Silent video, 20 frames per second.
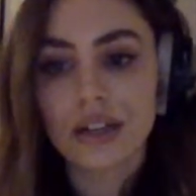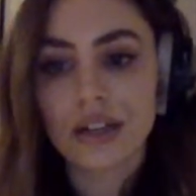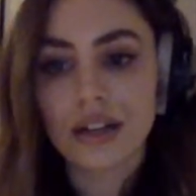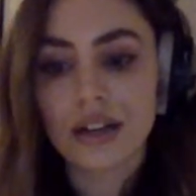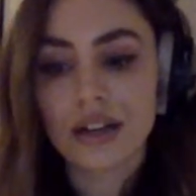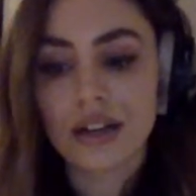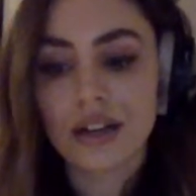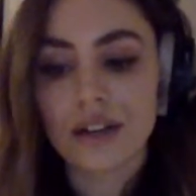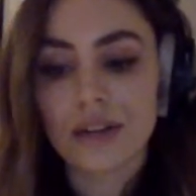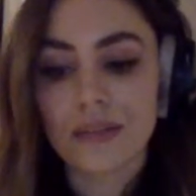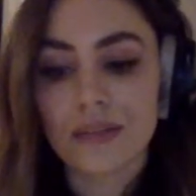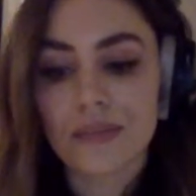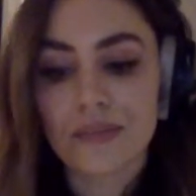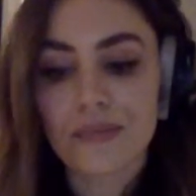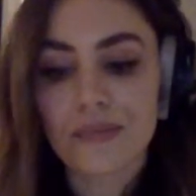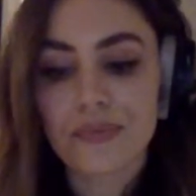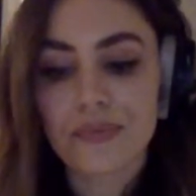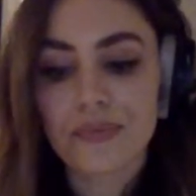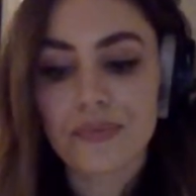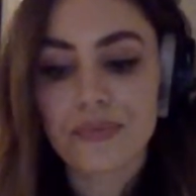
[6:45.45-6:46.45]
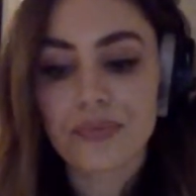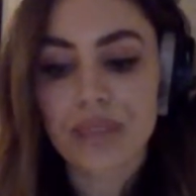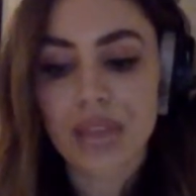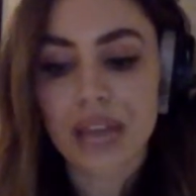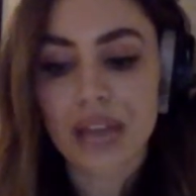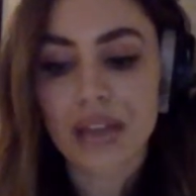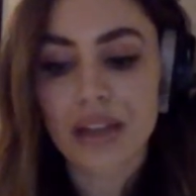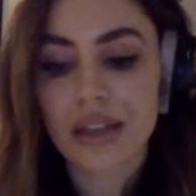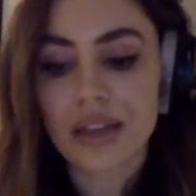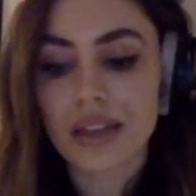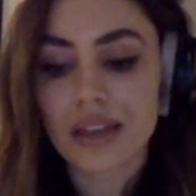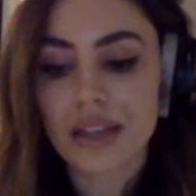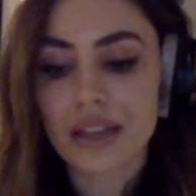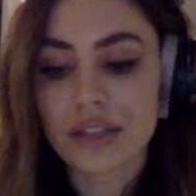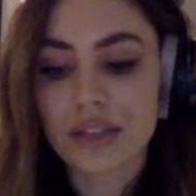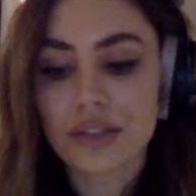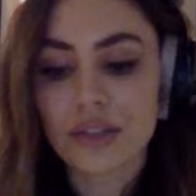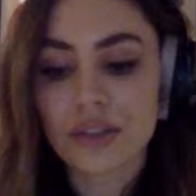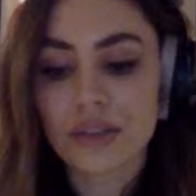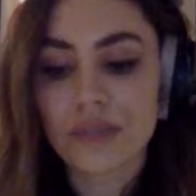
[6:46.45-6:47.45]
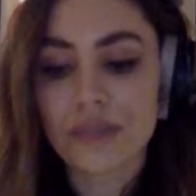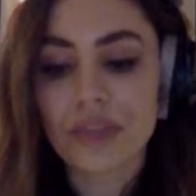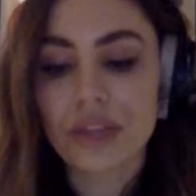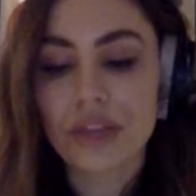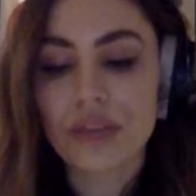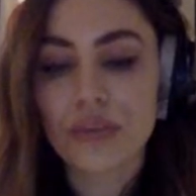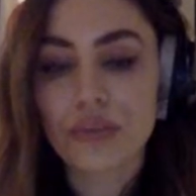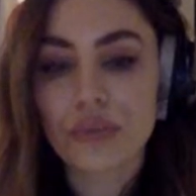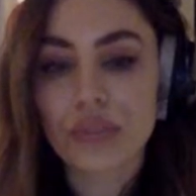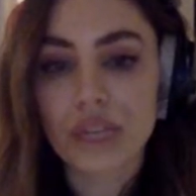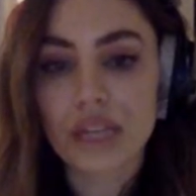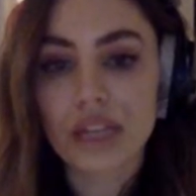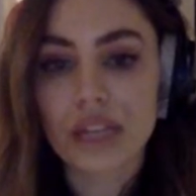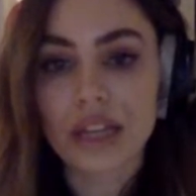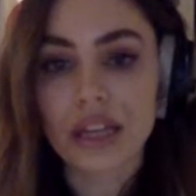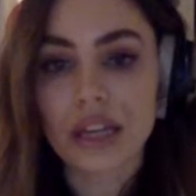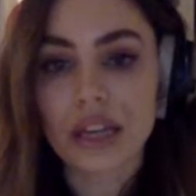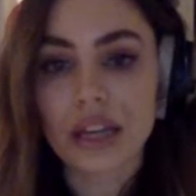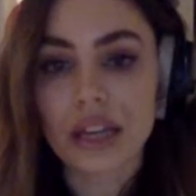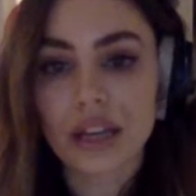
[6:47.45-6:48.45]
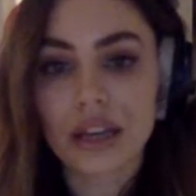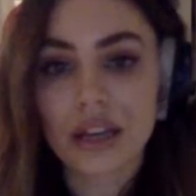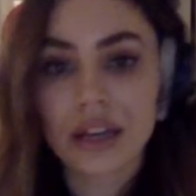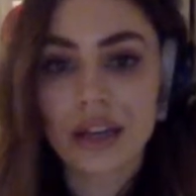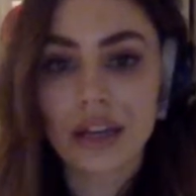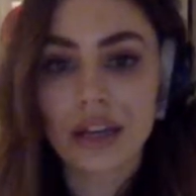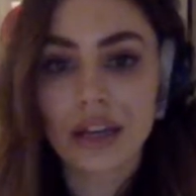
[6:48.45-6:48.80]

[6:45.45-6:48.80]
Um, and I think it's something really